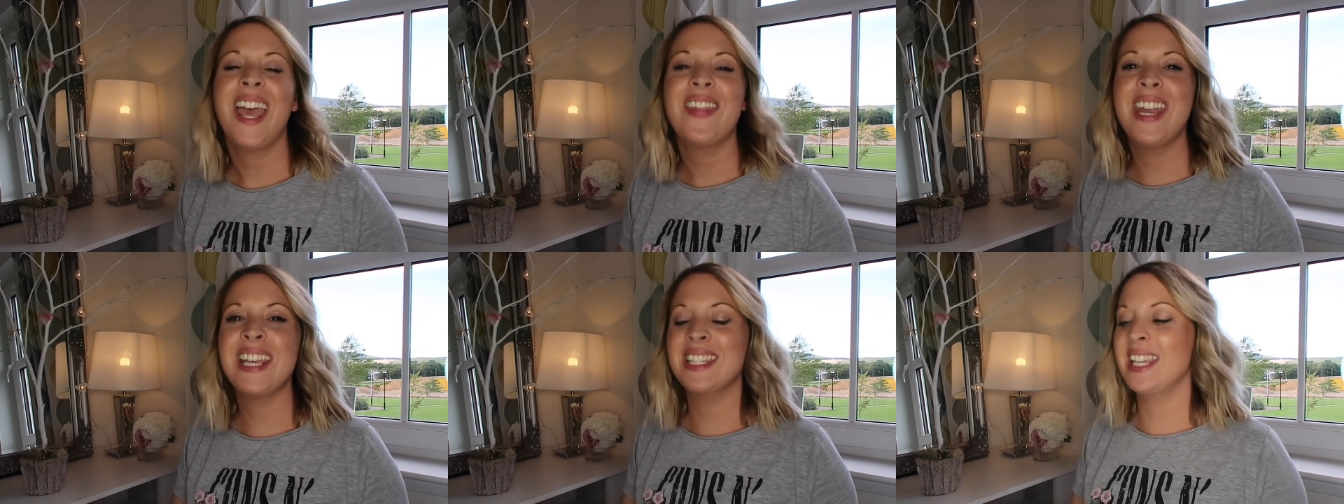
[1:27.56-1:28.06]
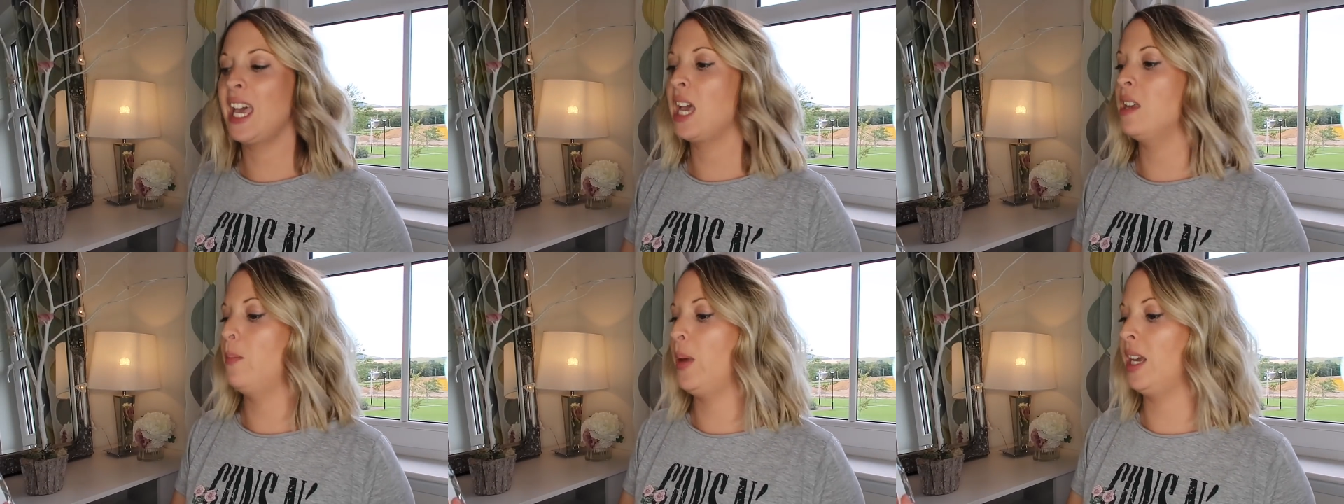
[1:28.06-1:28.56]
The next thing
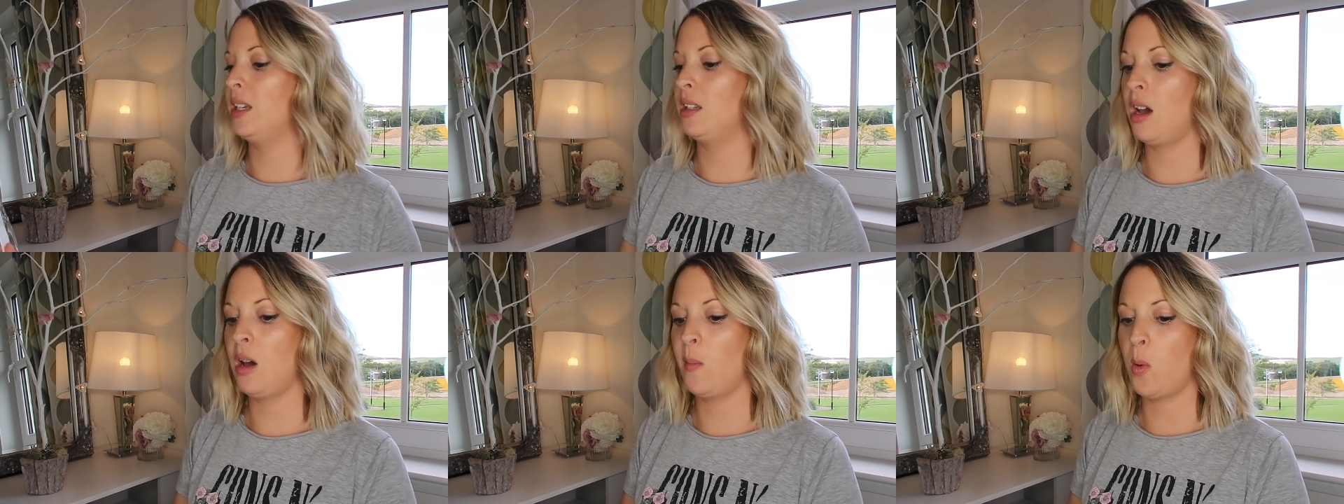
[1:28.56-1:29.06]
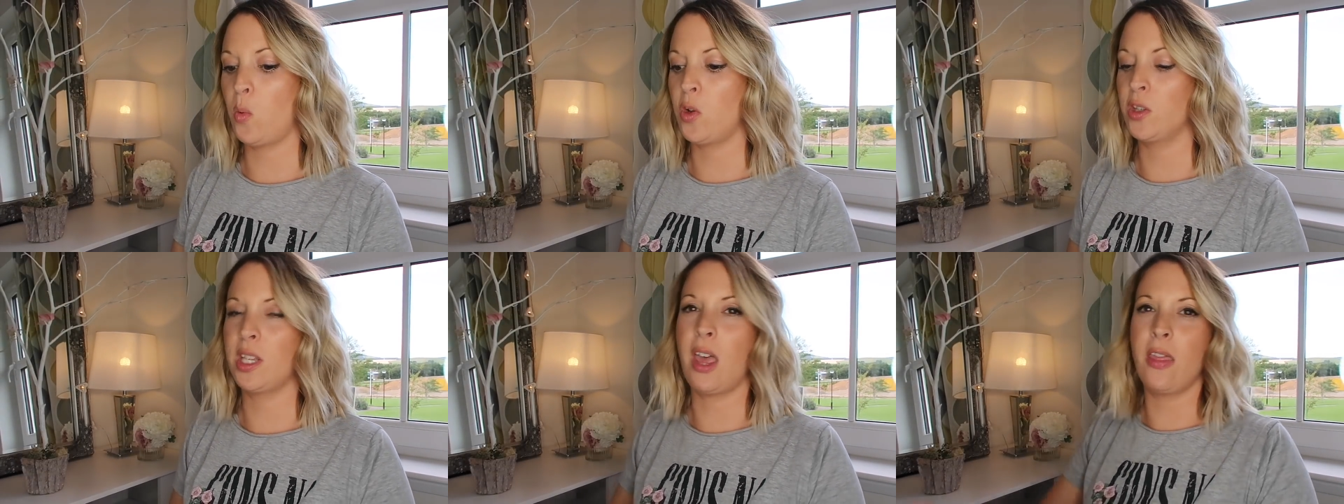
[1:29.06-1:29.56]
I picked up
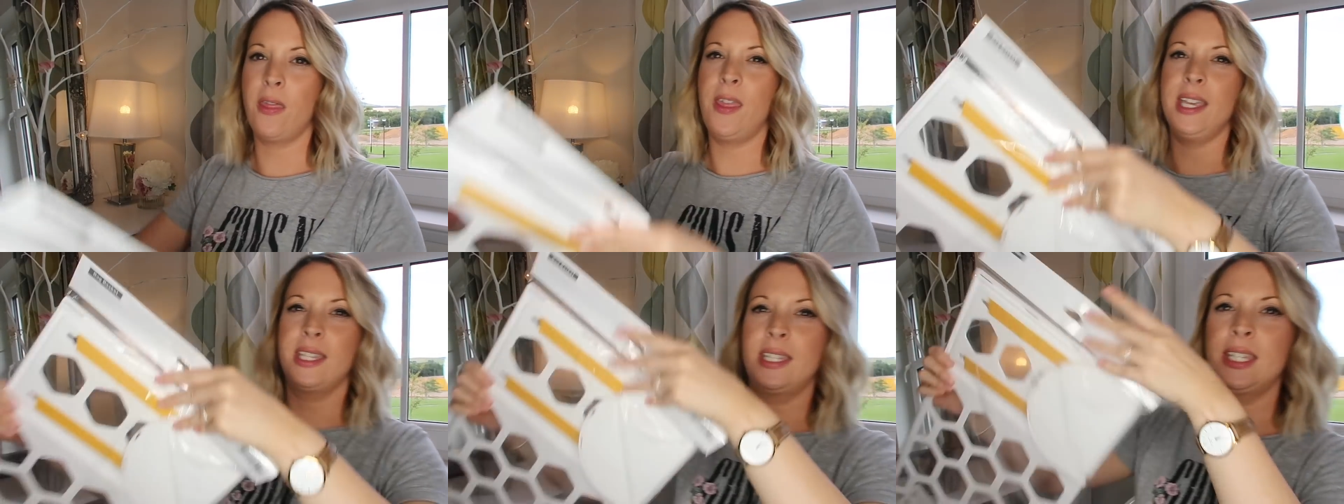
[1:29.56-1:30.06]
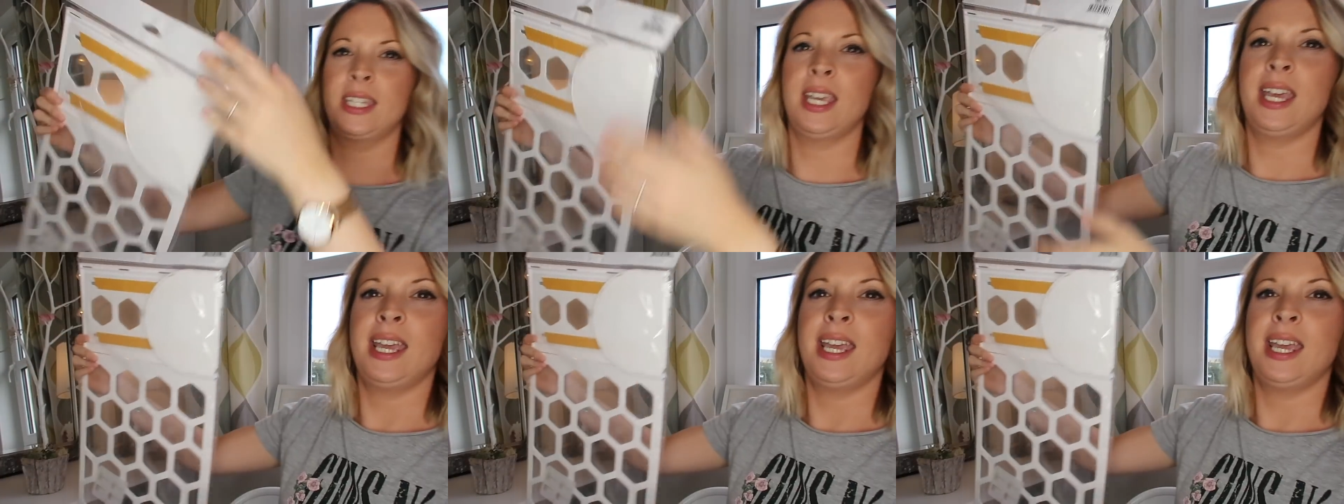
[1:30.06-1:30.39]
was this.